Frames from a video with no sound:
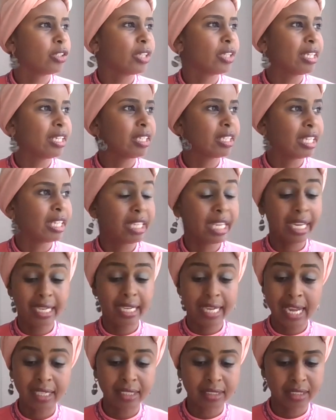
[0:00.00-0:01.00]
They gain
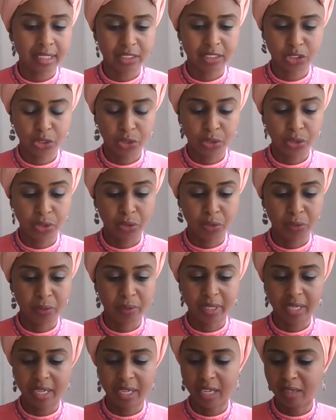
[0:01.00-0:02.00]
access to
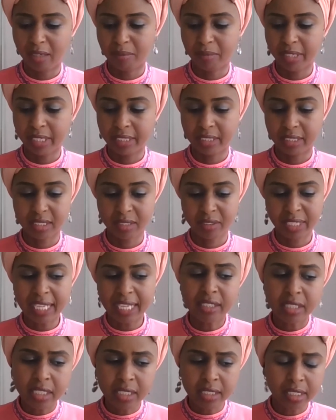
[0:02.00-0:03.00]
you, and
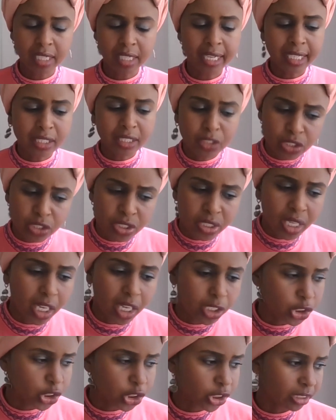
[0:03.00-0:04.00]
that desire to
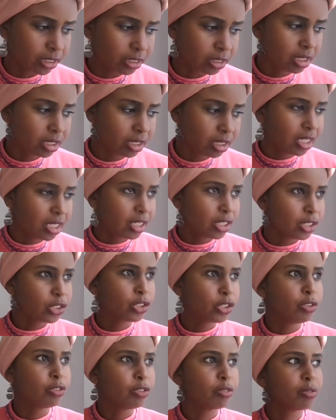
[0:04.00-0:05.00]
touch and
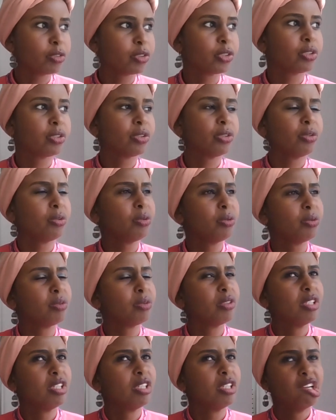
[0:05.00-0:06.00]
to
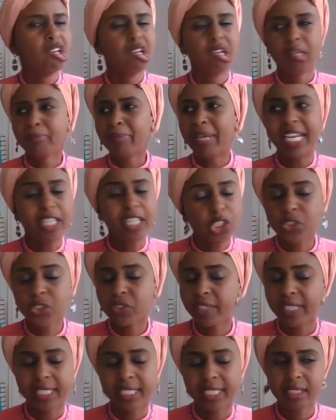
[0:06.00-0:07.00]

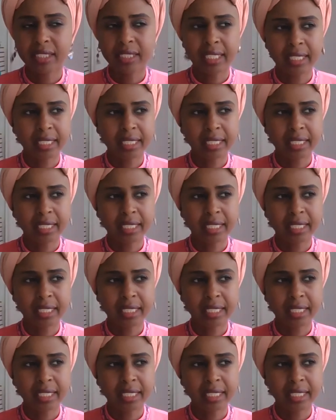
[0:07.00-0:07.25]
penetrate.